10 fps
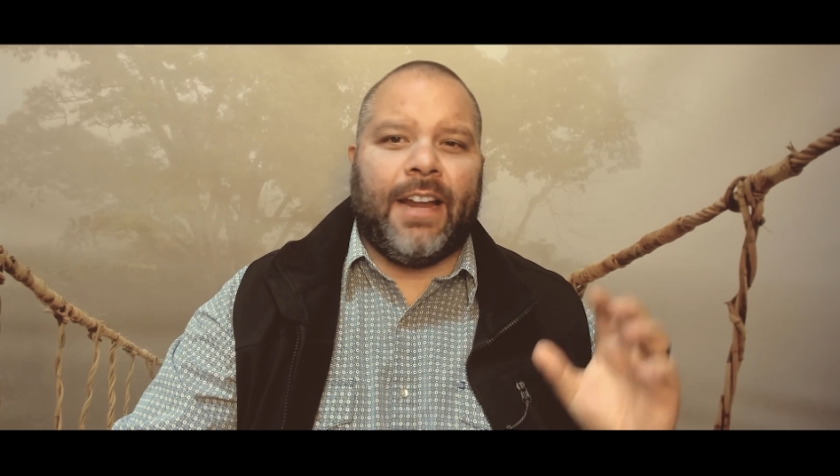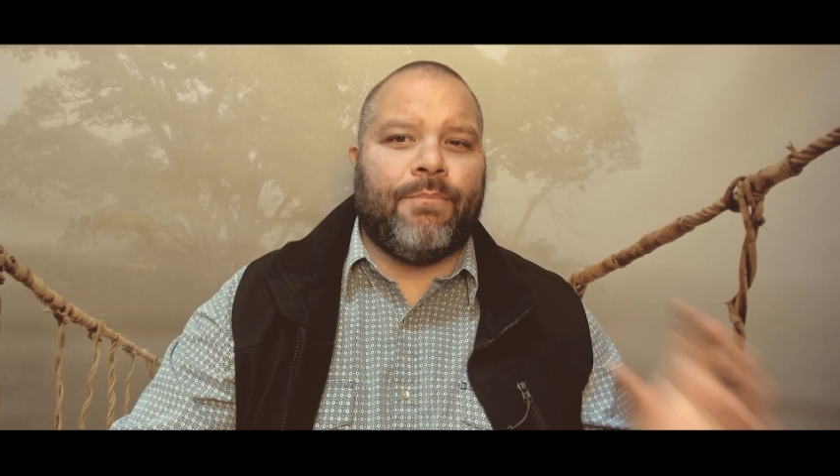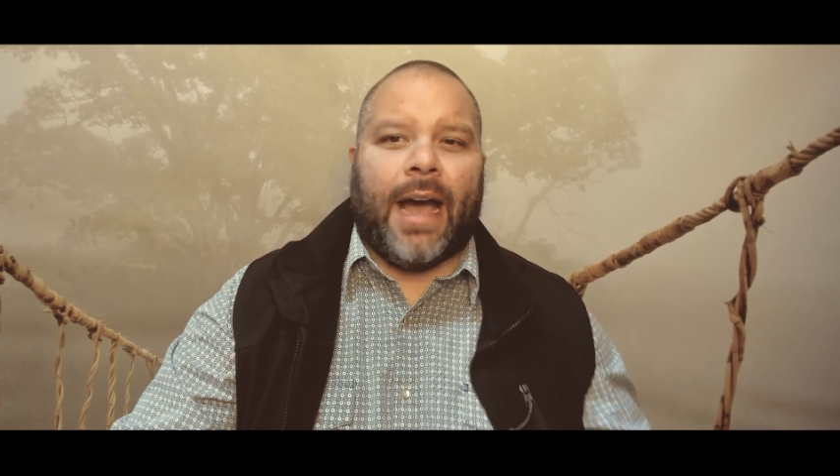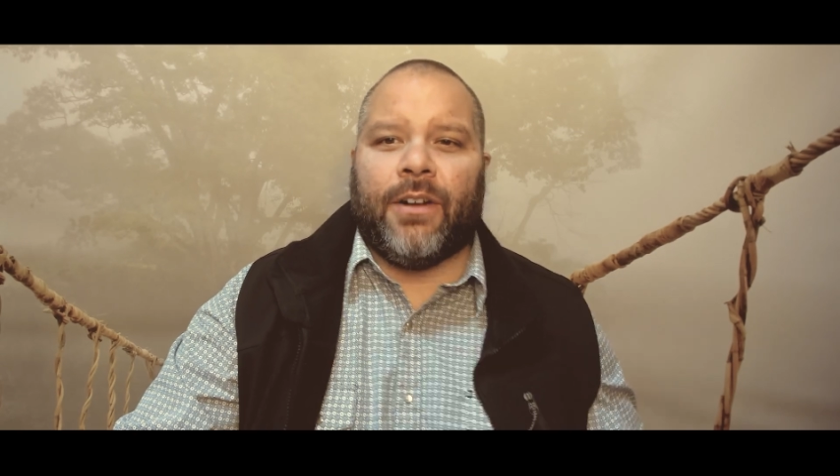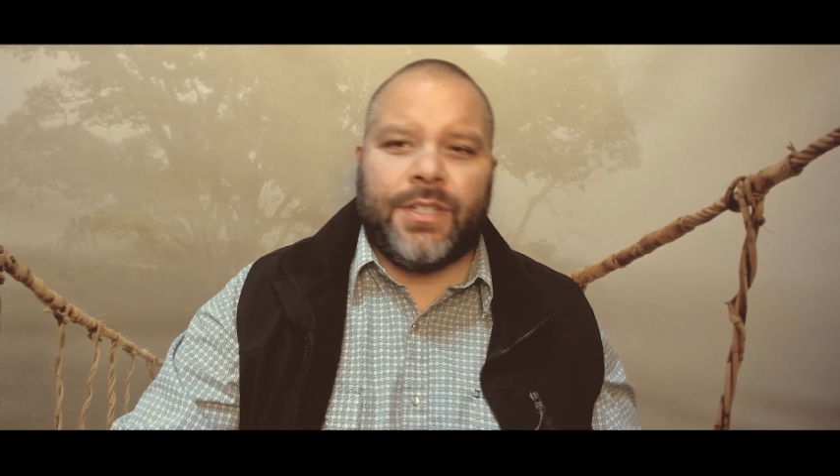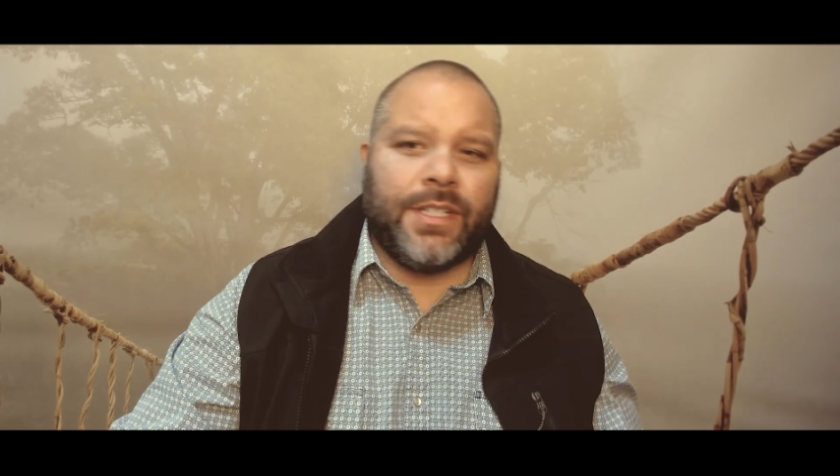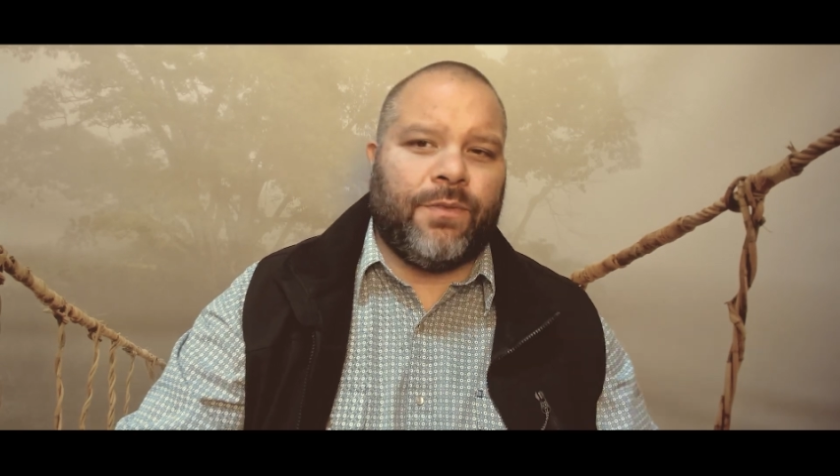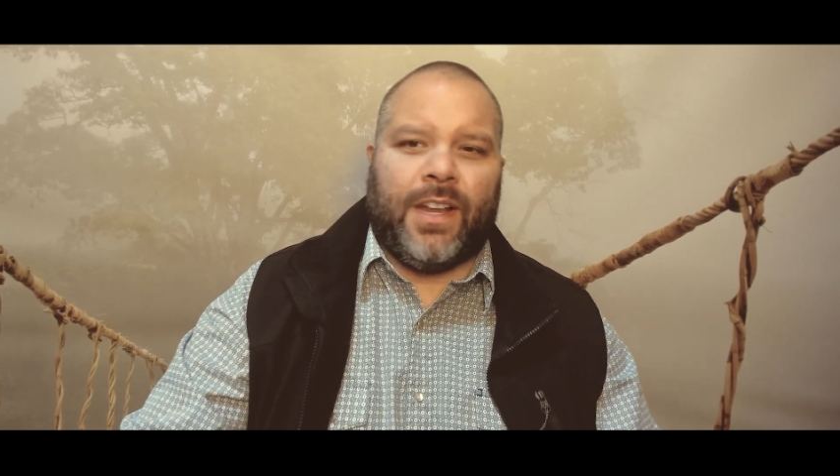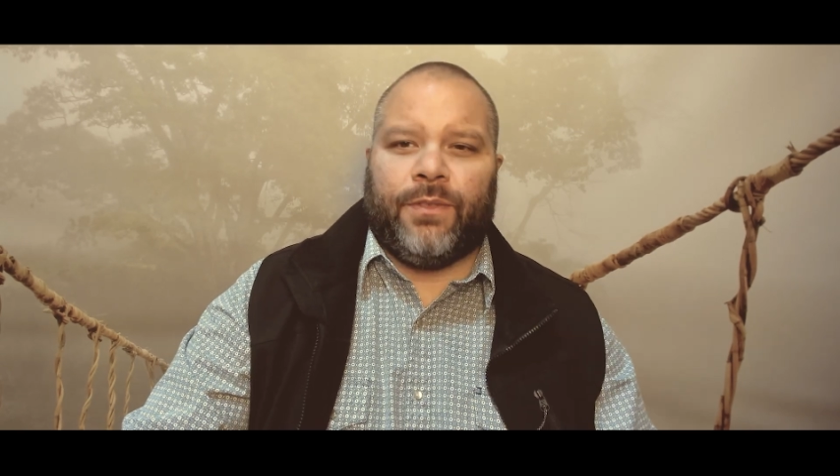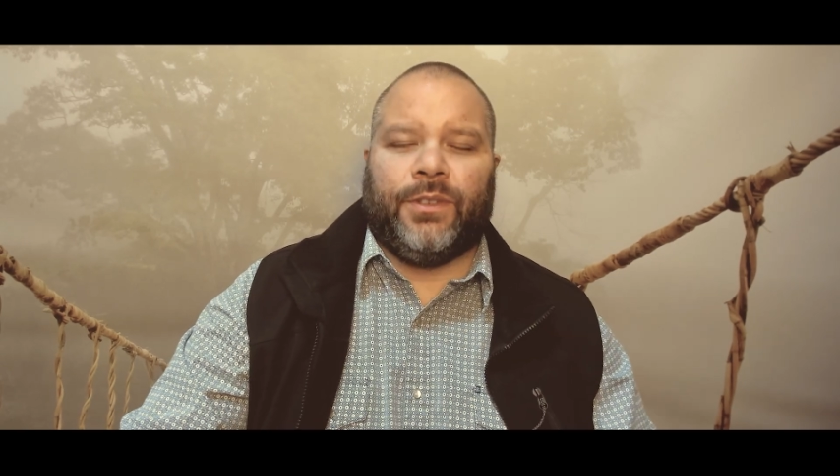abounds in
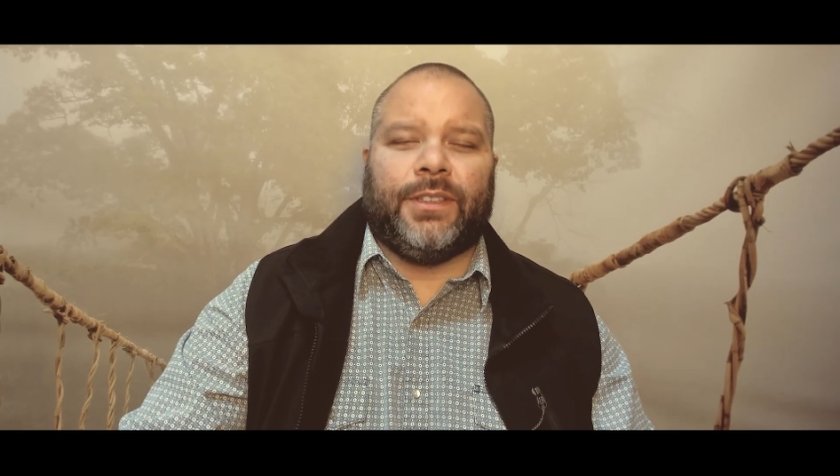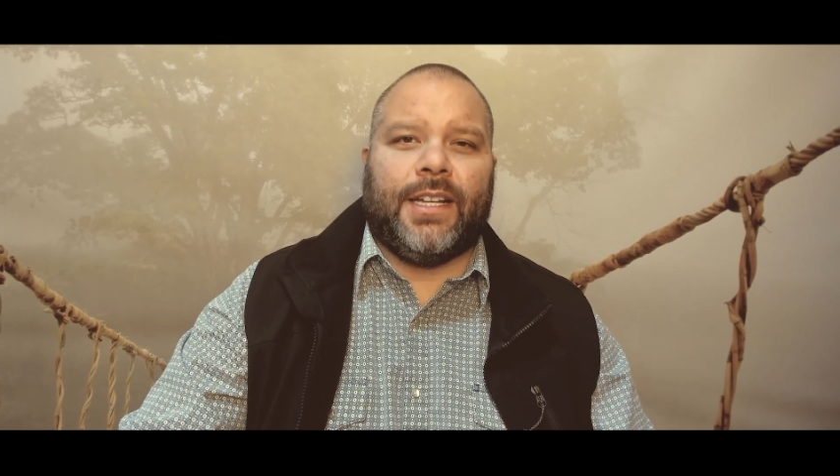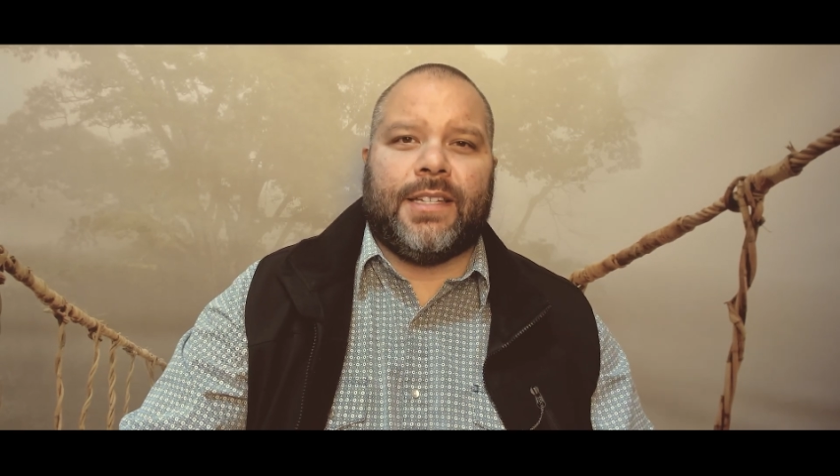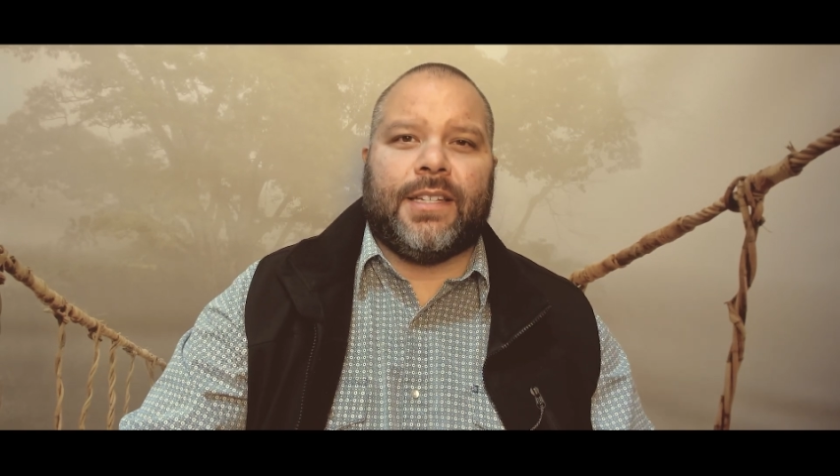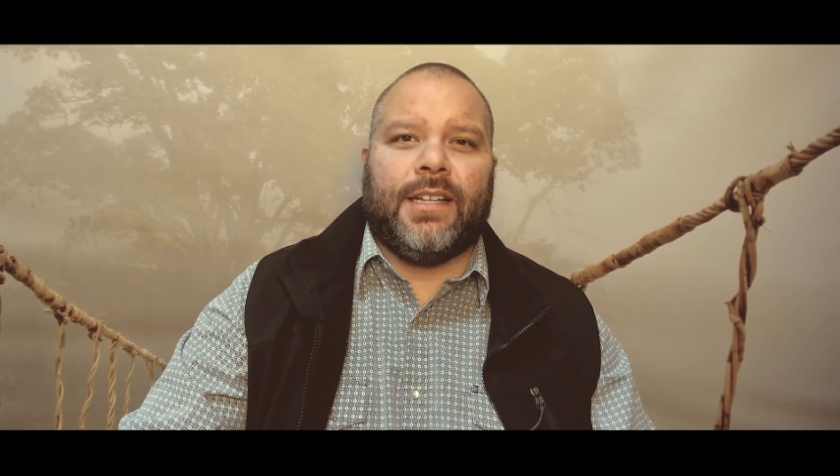faithfulness.